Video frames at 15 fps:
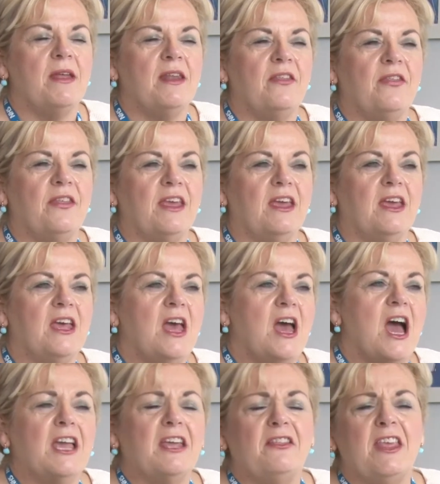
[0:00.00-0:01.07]
And I think
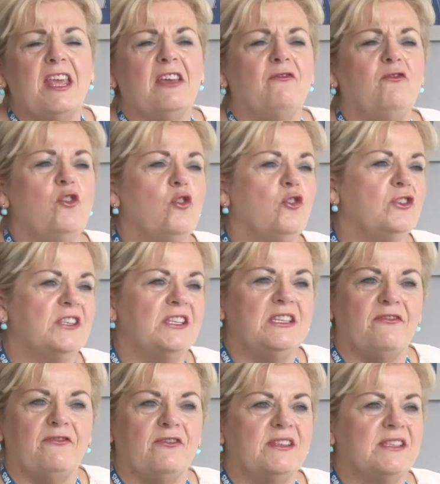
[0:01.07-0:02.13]
I can think of loads of
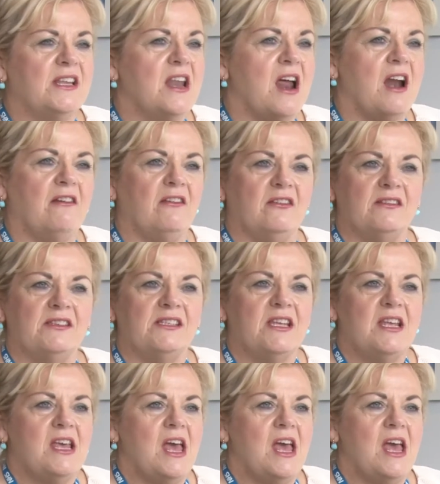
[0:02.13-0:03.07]
different scenarios